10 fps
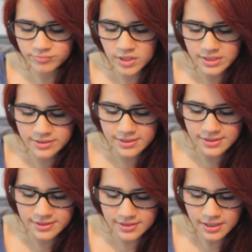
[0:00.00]
This
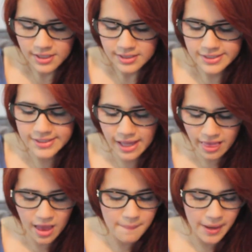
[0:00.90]
is
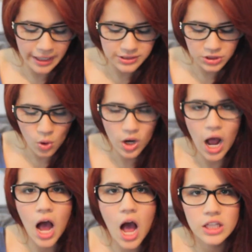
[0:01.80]
Stella by
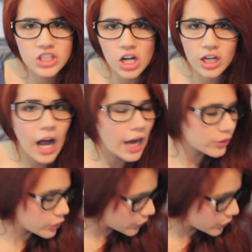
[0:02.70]
Toka. I don't